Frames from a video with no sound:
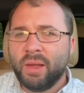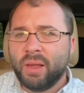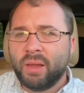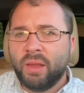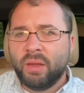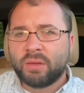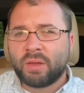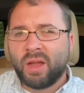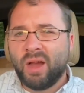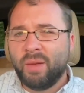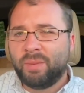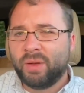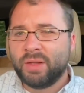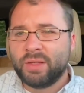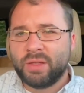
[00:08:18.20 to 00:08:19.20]
Those
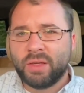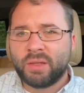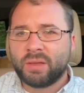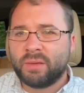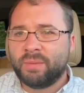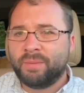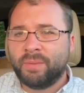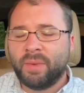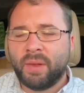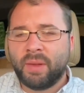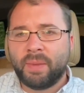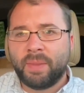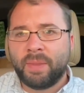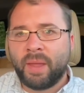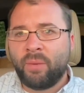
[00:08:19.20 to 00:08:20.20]
couplings just
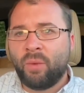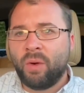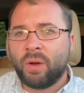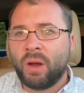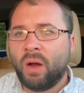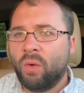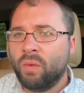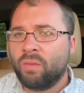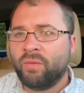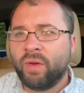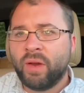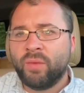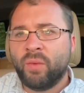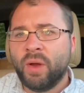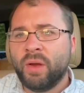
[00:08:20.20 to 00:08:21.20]
they weren't holding
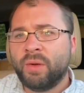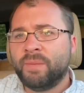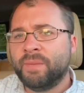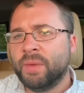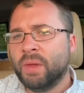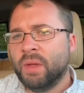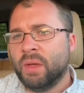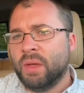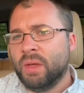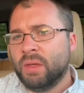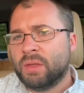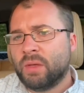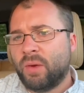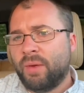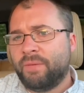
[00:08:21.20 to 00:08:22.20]
very well,
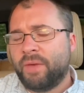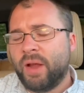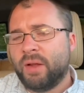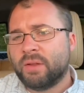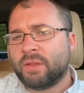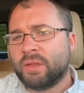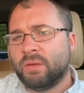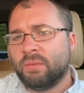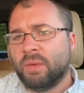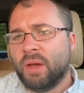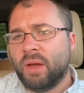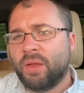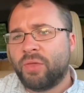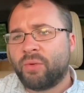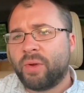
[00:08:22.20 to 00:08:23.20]
so I found some
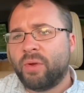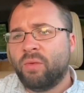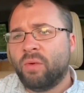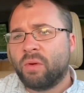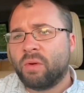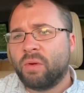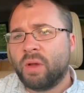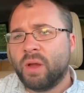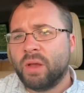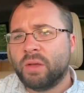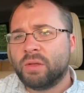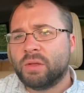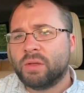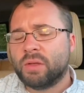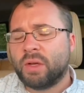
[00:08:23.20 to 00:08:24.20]
uh, three-quarter
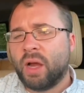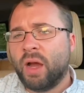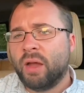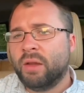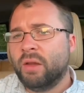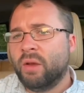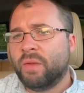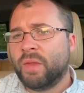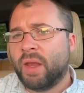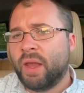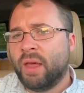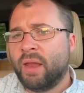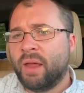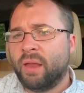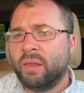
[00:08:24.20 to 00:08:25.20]
inch conduit that I
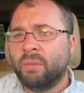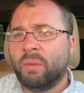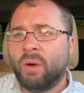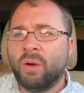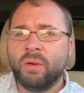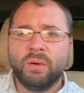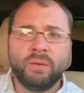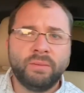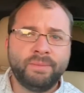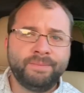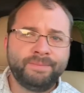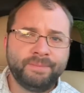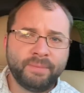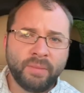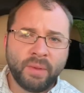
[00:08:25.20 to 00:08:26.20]
had out in the barn
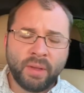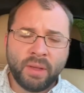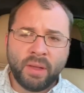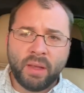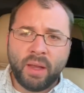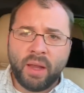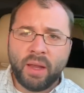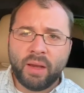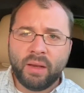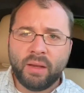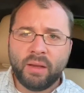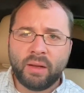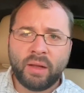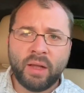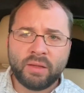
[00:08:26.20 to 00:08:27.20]
and
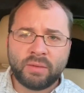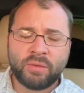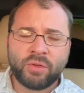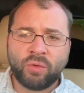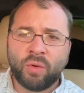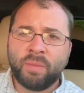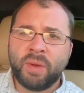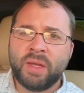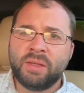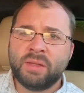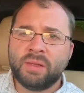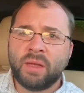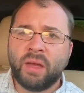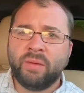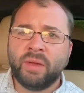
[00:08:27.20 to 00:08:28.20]
uh, cut some short
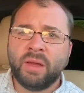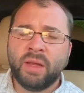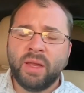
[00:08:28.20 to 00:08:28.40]
pieces of it,